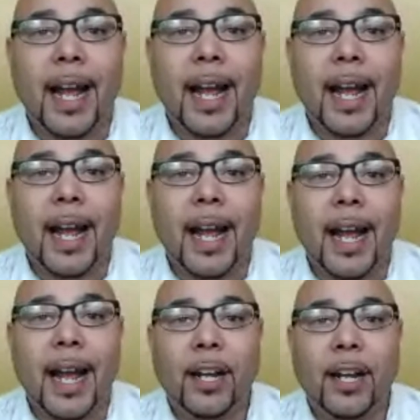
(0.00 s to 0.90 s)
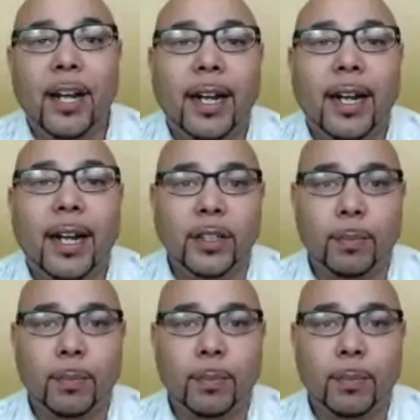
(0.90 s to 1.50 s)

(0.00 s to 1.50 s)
is anger and